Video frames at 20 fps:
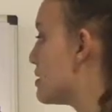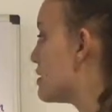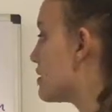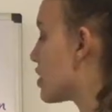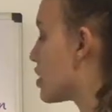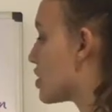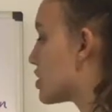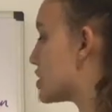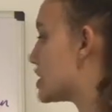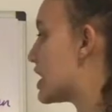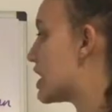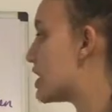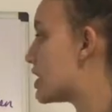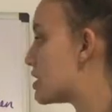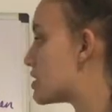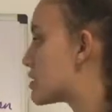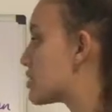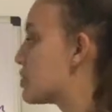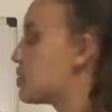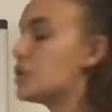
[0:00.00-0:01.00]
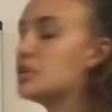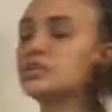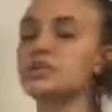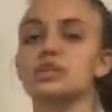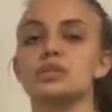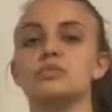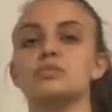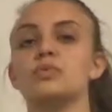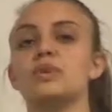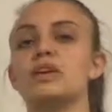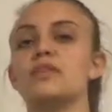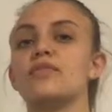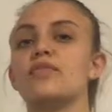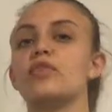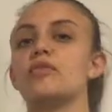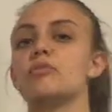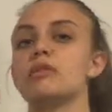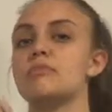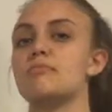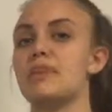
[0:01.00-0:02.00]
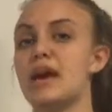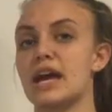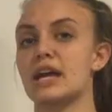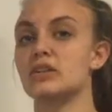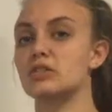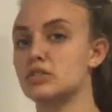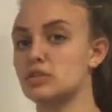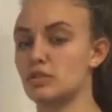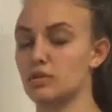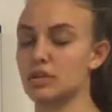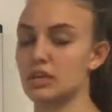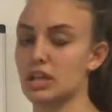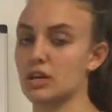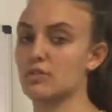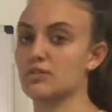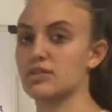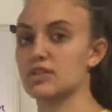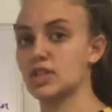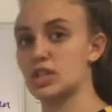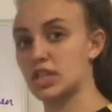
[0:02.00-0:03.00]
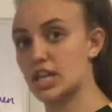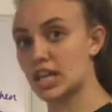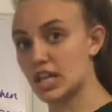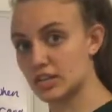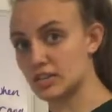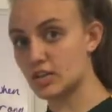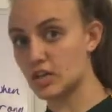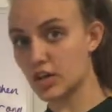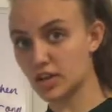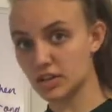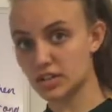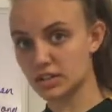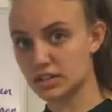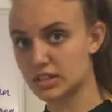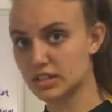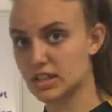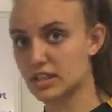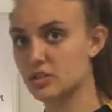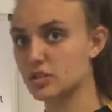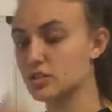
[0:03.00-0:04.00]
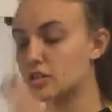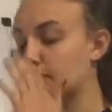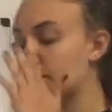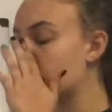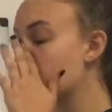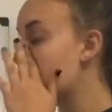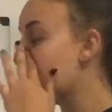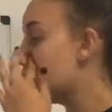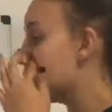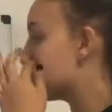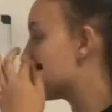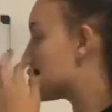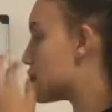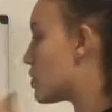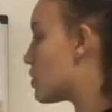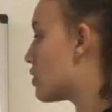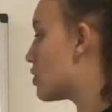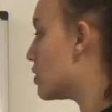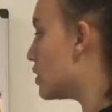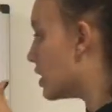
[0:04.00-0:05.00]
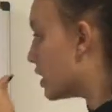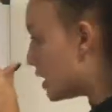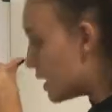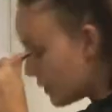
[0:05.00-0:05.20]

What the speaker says: the container is closed, it's reforming back into a liquid. So that is condensation. So